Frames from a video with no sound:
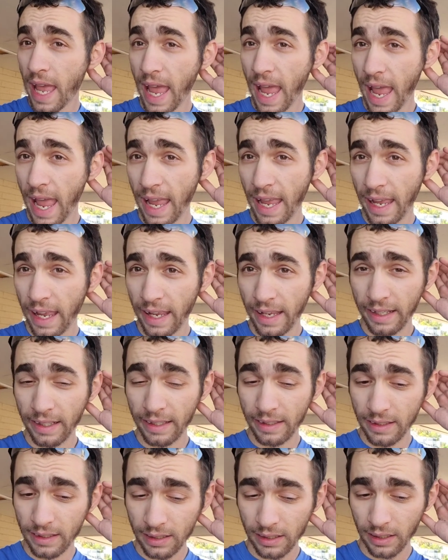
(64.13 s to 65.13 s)

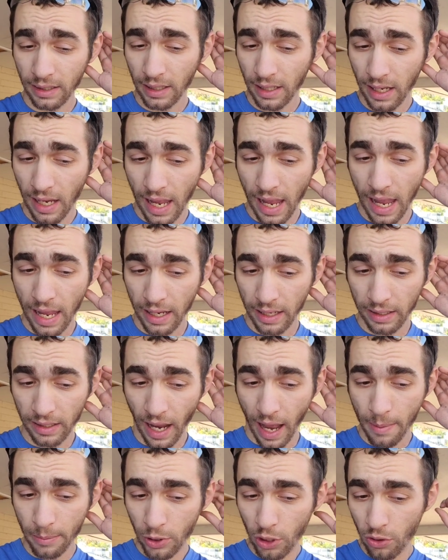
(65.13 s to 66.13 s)
and and
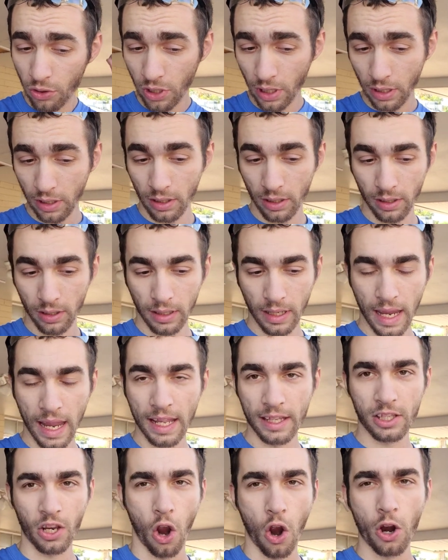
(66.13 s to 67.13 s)
I'm using,
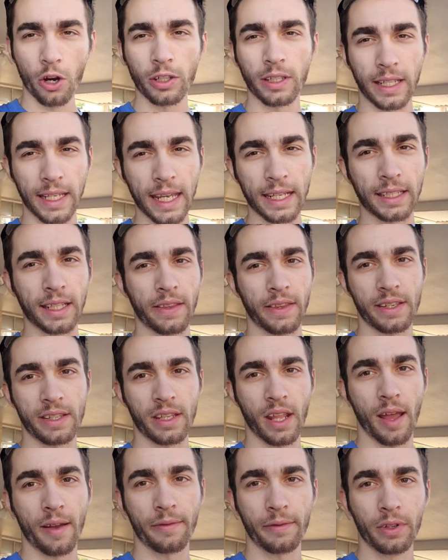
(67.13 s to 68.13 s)
it's hard to get to this
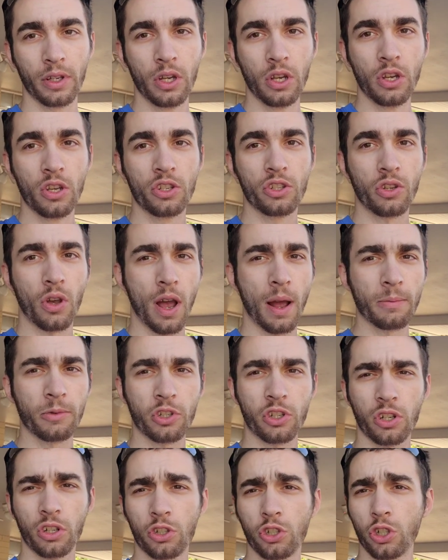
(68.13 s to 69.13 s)
stuff. So I'm
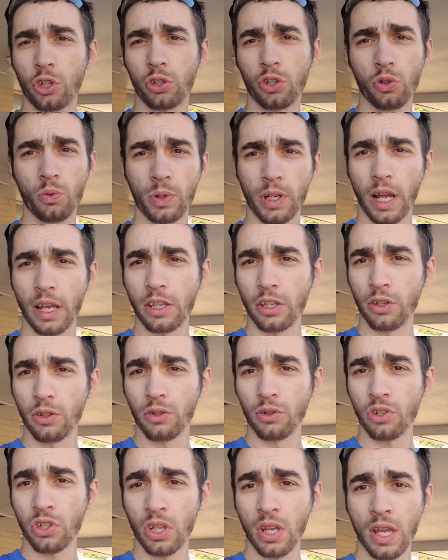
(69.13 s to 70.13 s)
just gonna show you what I
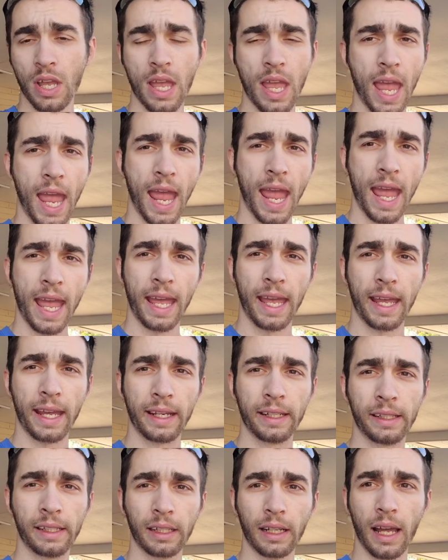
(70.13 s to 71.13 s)
used,
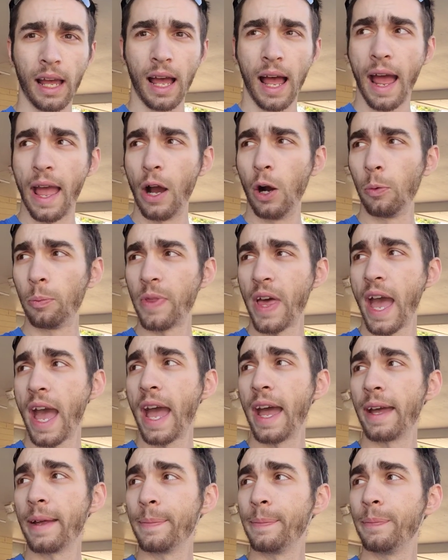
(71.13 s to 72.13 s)
and I hope
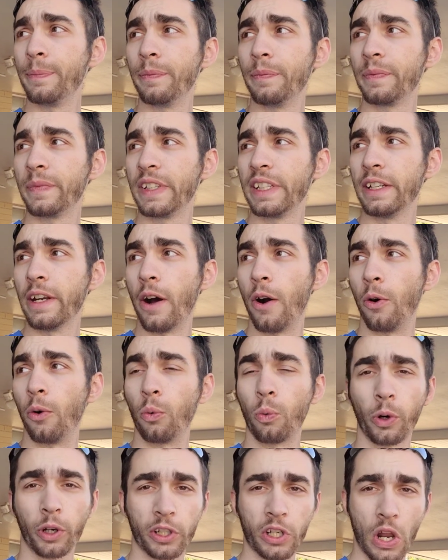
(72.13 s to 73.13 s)
that, you know,
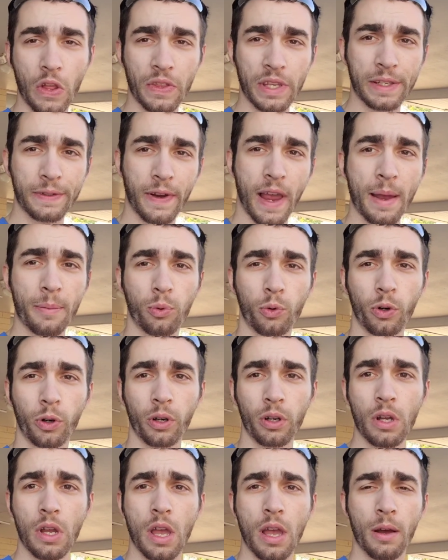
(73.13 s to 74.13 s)
working on these five
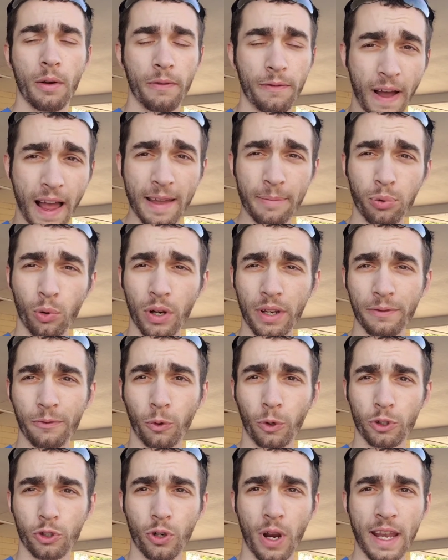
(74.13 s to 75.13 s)
point
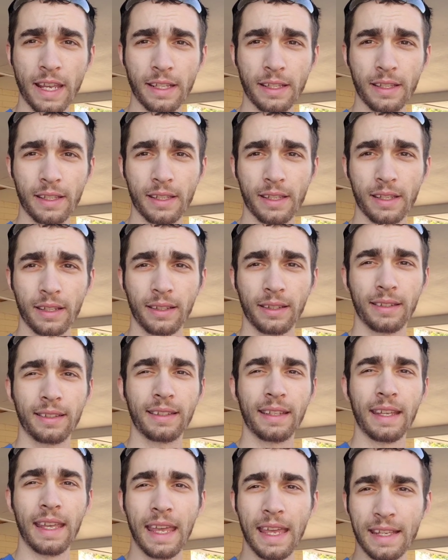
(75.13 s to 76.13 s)
four Tritons
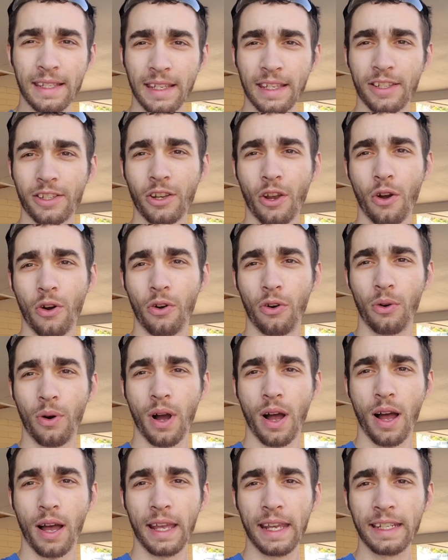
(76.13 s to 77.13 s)
isn't so
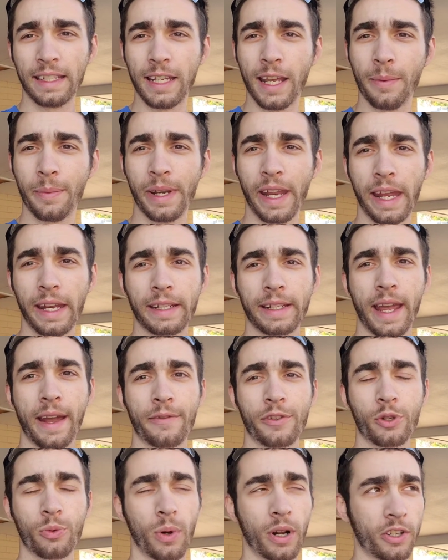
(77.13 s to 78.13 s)
uh, intimidating
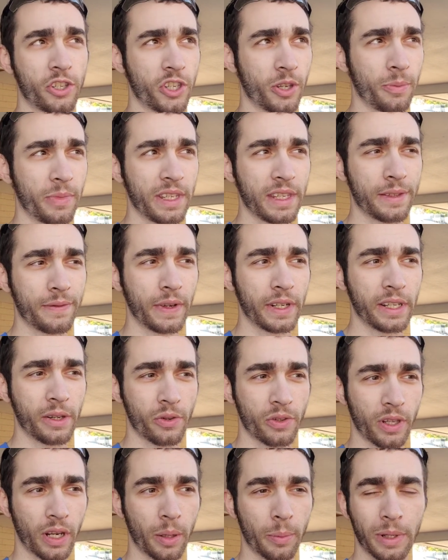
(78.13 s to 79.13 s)
after you watch some of these
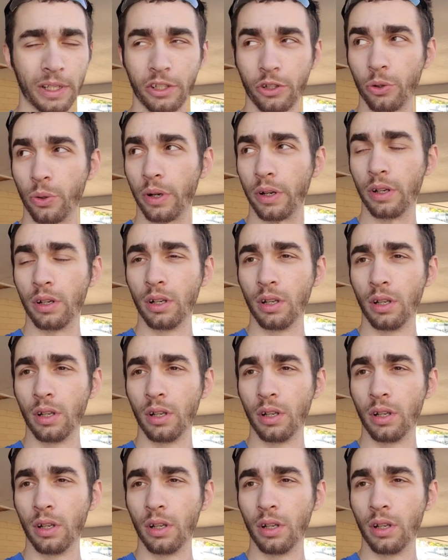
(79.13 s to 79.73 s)
videos that I've been doing.